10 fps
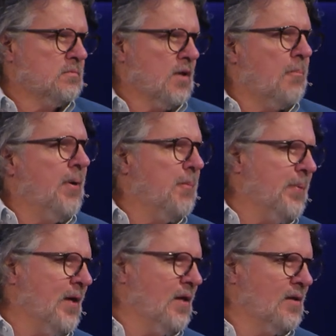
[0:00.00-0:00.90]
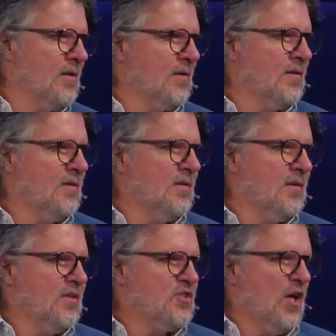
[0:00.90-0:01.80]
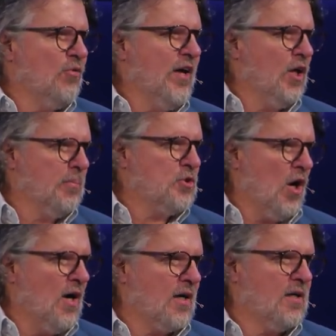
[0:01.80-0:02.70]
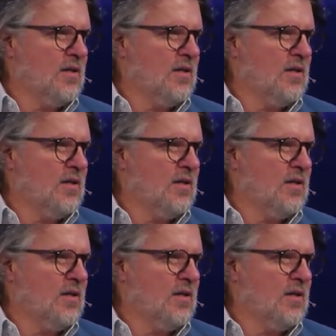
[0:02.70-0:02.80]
a peppy self help talk